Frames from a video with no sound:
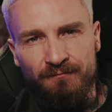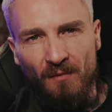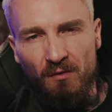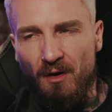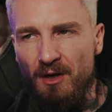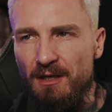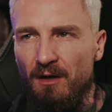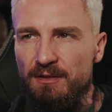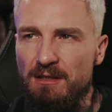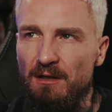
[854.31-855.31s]
Right,
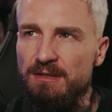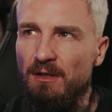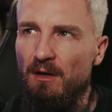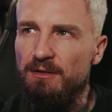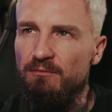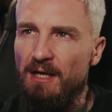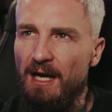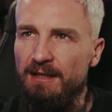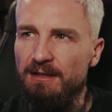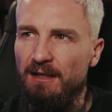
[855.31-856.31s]
I started
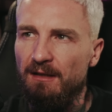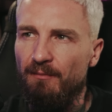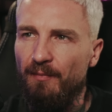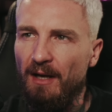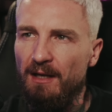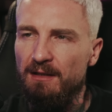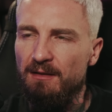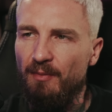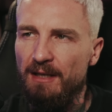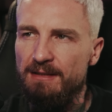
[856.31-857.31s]
reacting in
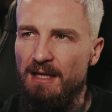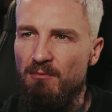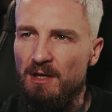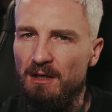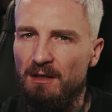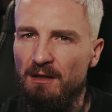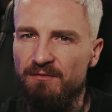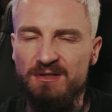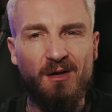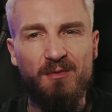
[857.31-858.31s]
the pandemic
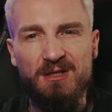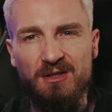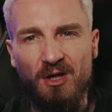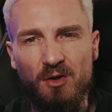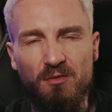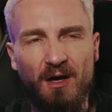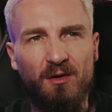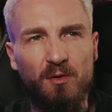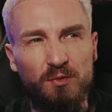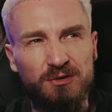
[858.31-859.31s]
for something to do, and
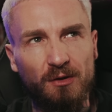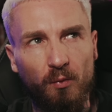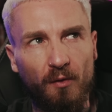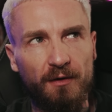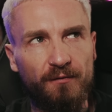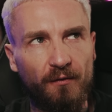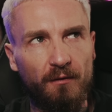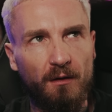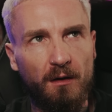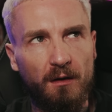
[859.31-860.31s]
I also wanted to
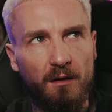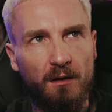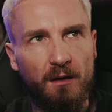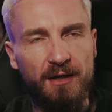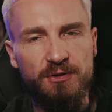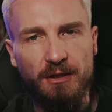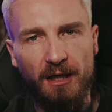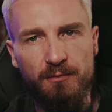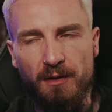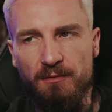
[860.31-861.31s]

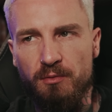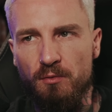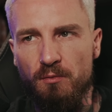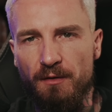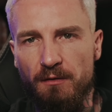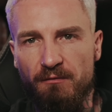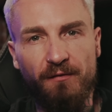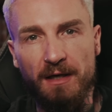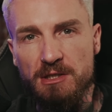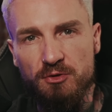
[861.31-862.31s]
educate people with
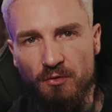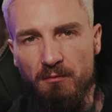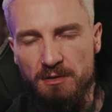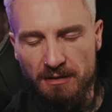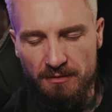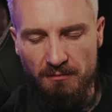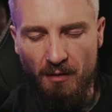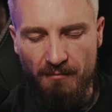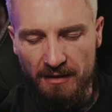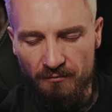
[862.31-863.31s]
fake drummers. That was my
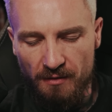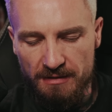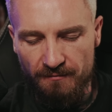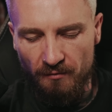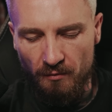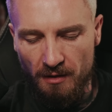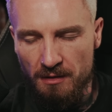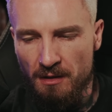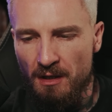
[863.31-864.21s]
main reason for it.